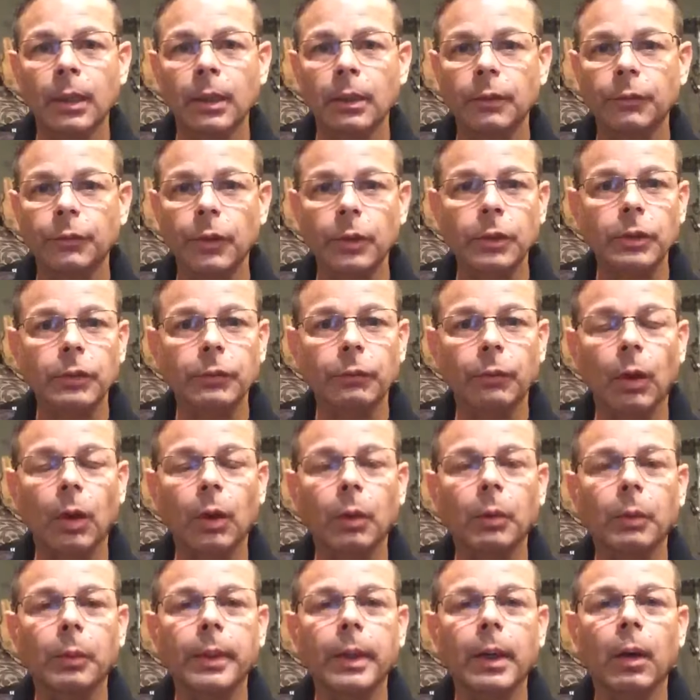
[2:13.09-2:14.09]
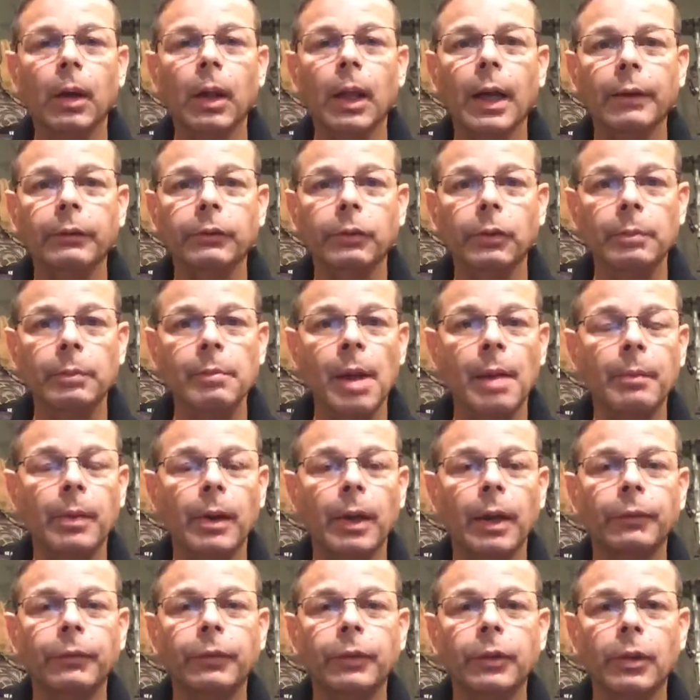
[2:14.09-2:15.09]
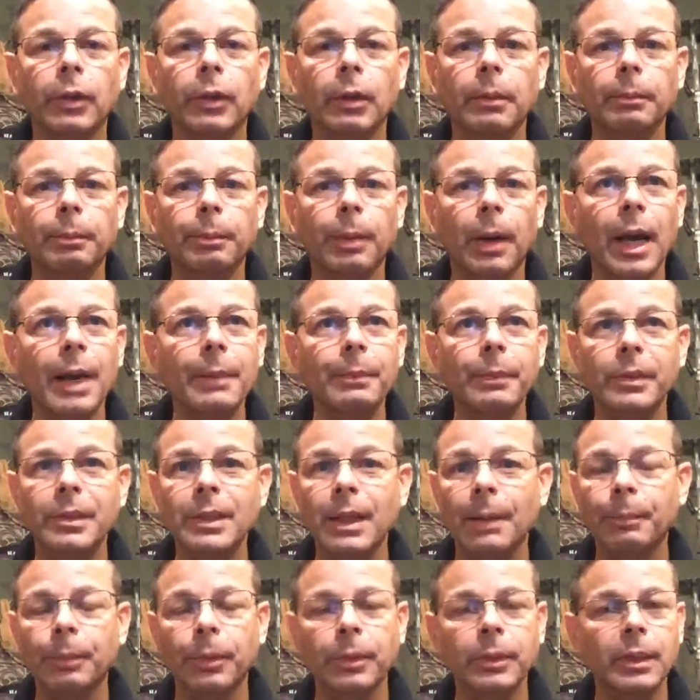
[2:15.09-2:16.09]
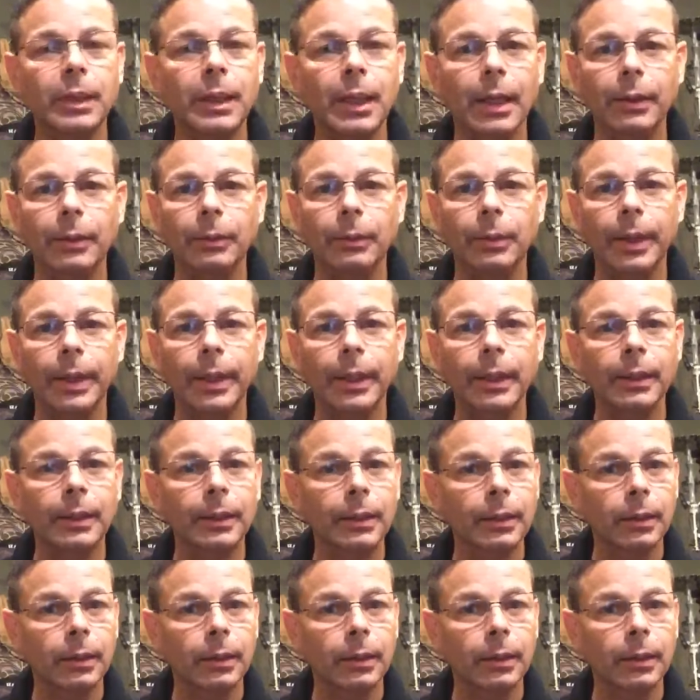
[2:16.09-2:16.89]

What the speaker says: first of all, we all have to remember, if your pipe is not put together right,